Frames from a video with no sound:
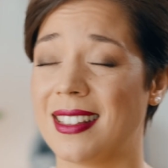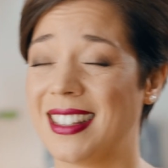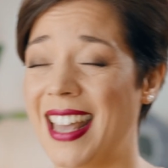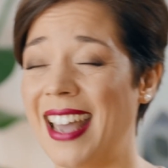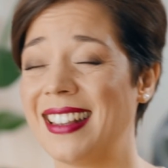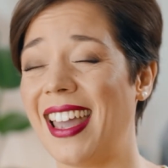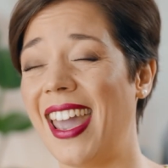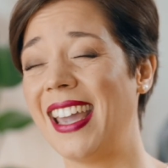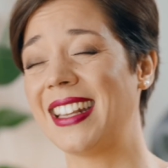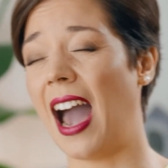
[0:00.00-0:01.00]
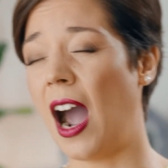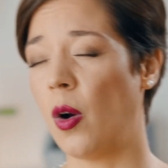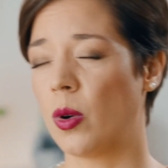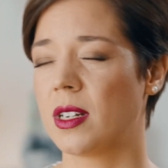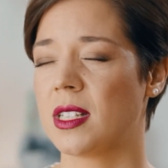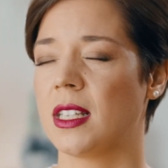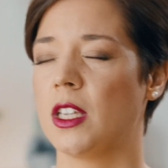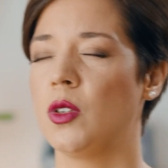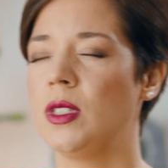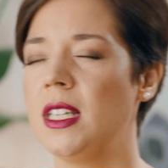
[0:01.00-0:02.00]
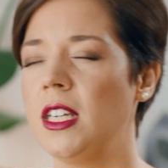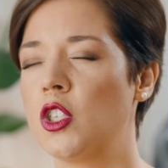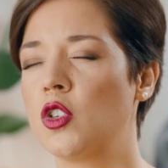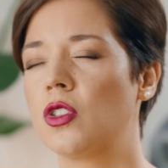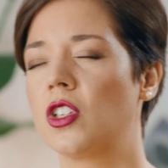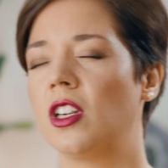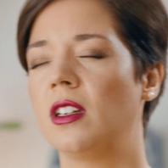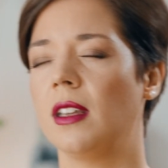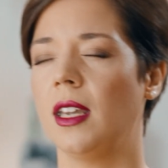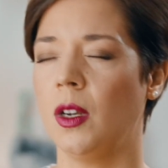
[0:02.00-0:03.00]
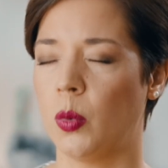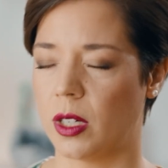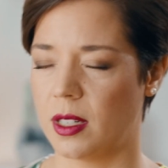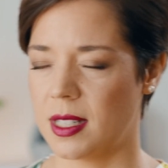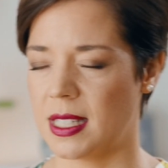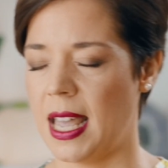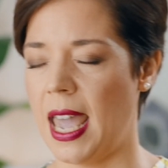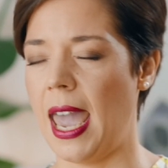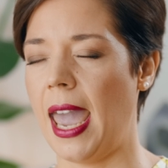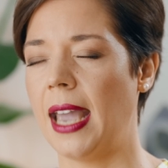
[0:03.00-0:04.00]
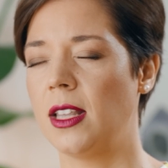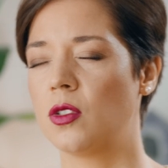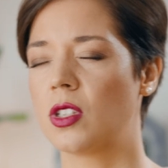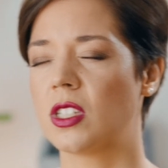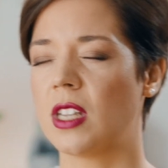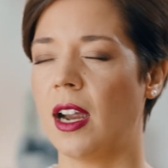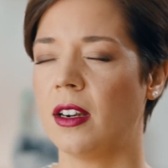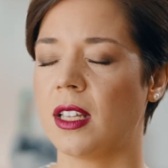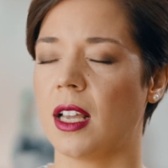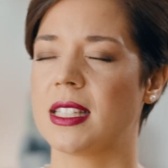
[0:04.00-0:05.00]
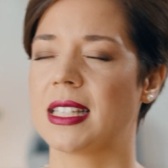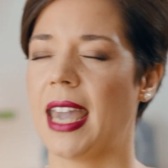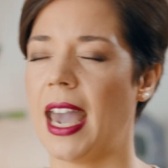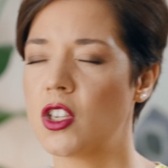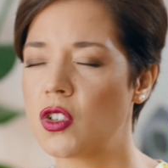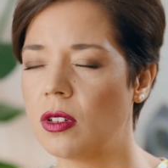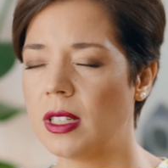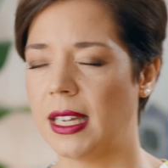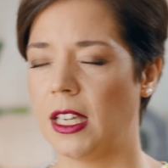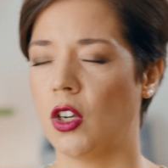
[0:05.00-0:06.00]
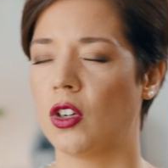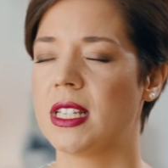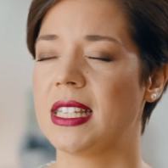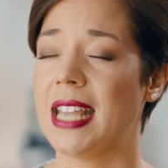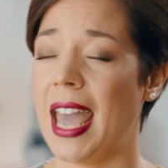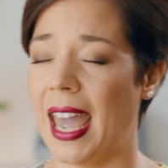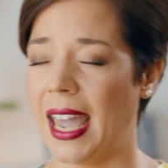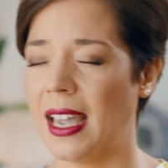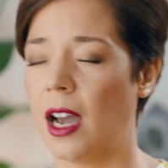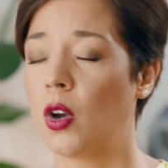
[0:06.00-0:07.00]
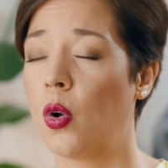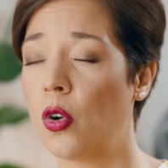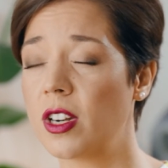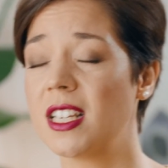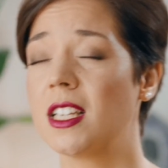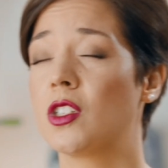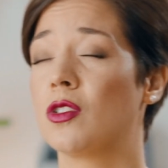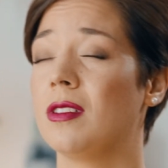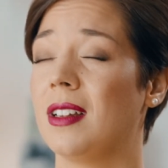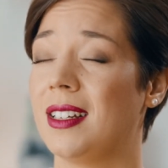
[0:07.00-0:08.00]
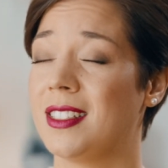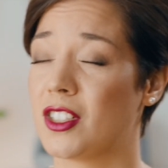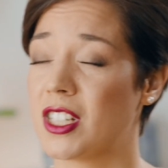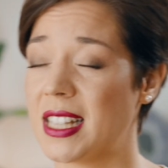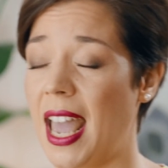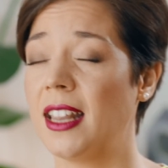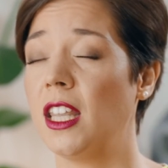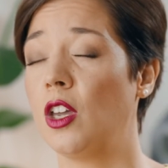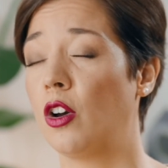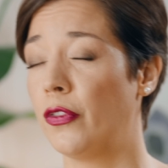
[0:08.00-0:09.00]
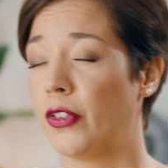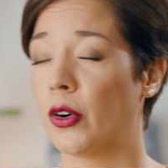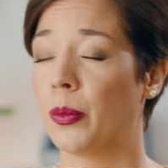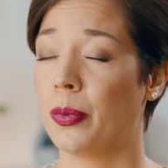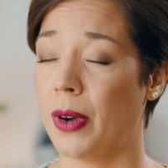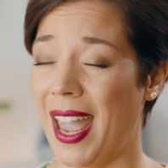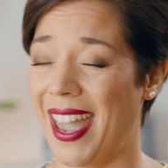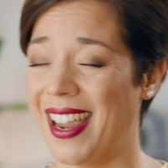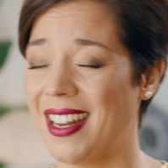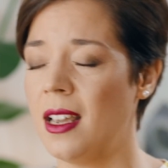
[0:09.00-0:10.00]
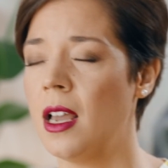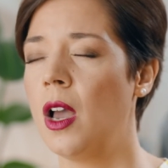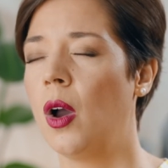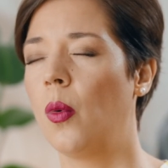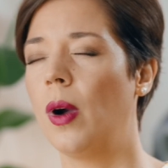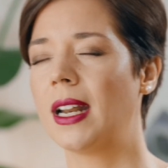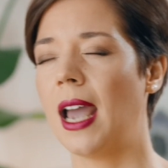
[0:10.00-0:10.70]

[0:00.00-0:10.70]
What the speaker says: that 8 hours you need to turn inwards and you start scheduling your day according to understanding of your brain. What